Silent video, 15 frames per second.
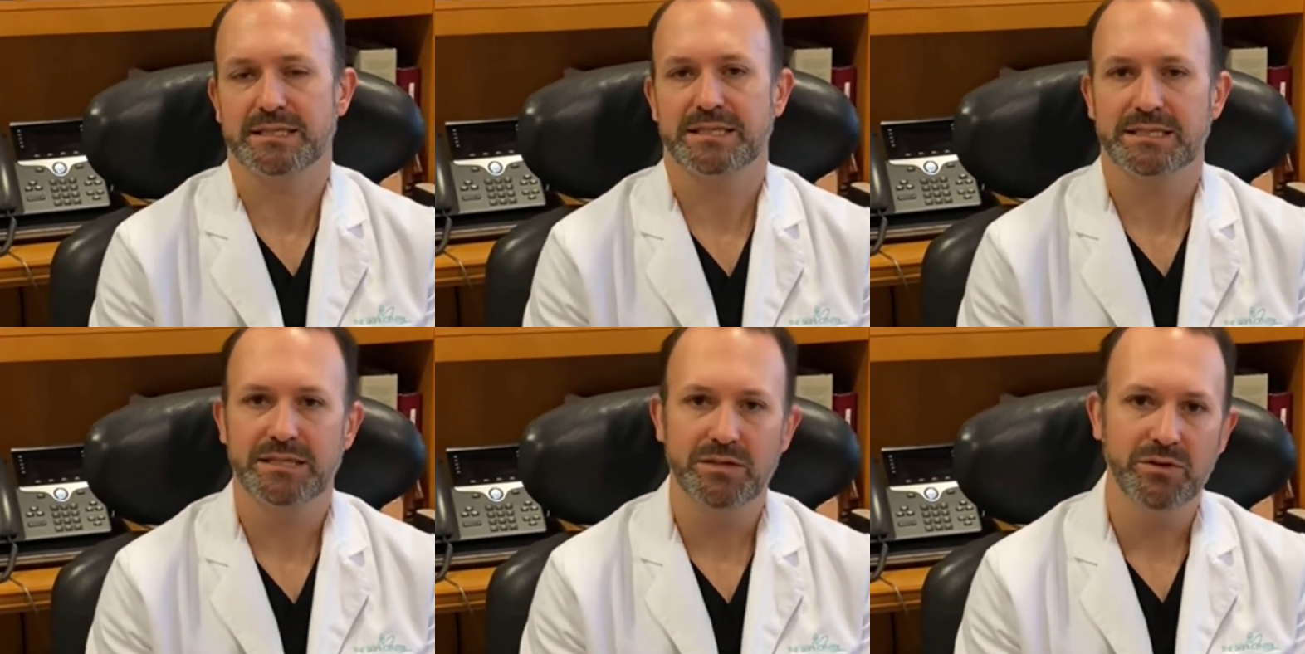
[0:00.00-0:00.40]

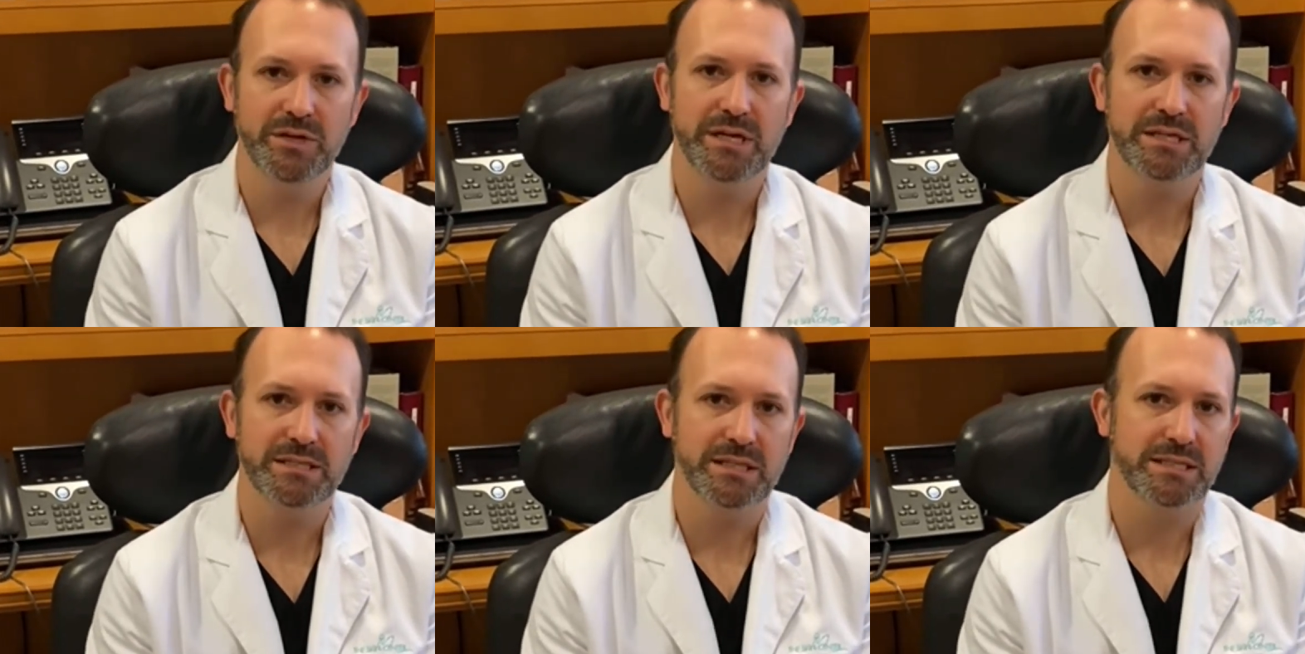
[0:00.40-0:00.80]
still
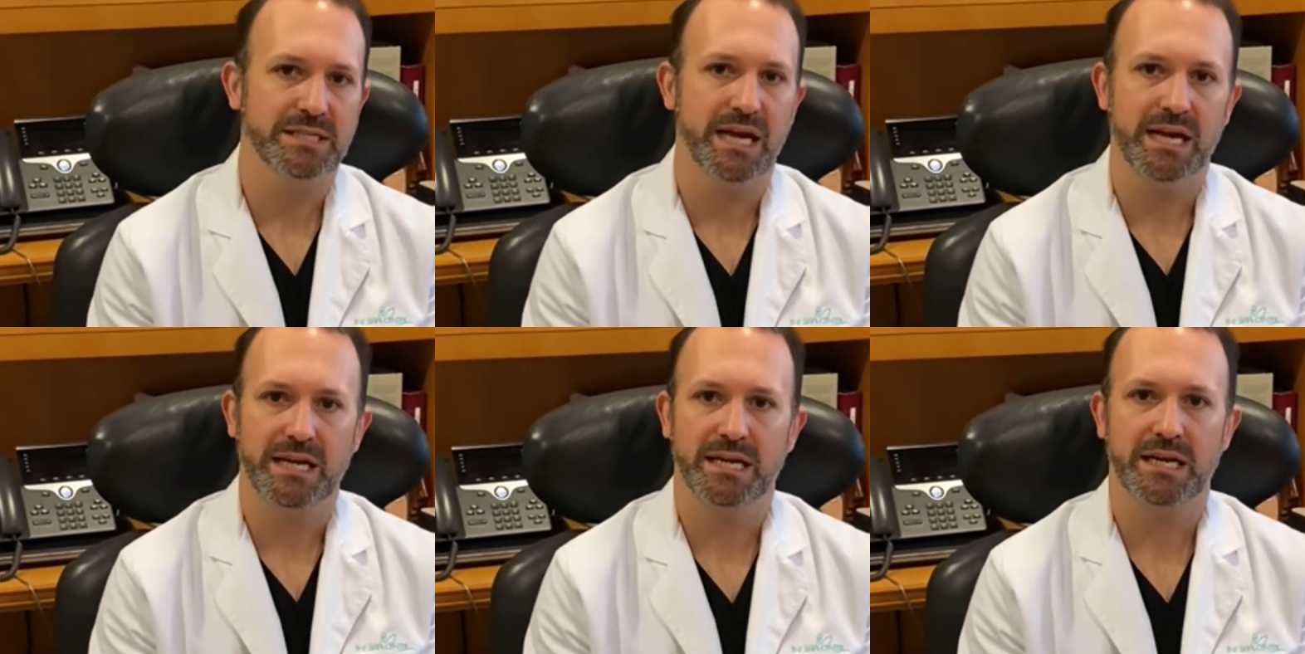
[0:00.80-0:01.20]
needs the
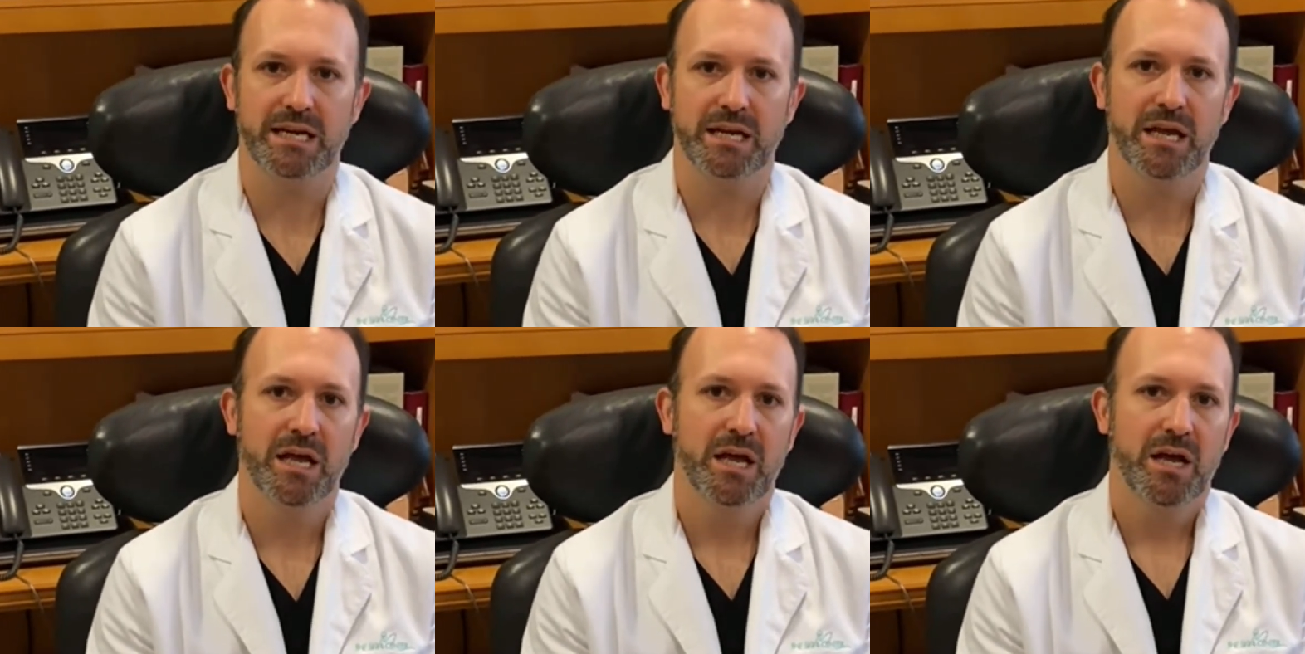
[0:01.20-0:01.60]

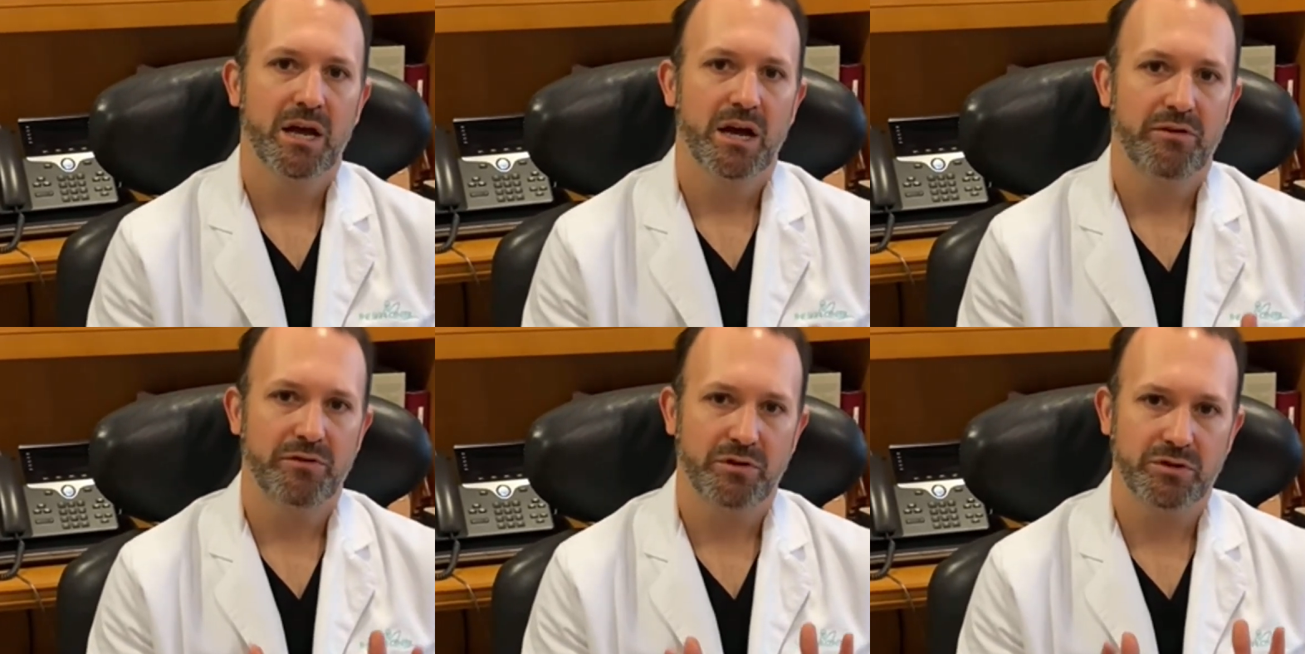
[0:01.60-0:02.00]
tightening of those